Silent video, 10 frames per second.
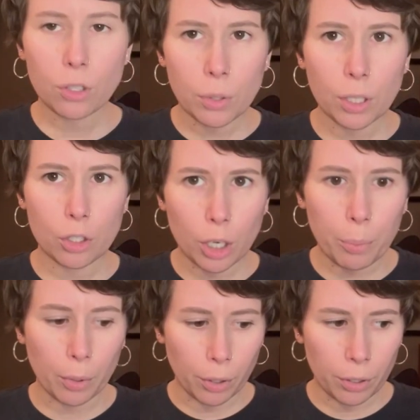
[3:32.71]
doing the
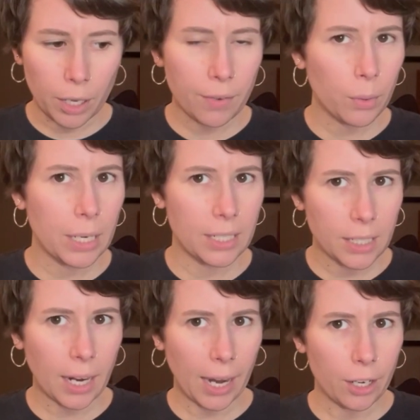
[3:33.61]
triple, even though I
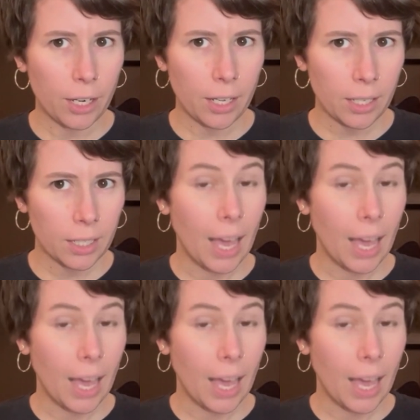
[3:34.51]
didn't iron it,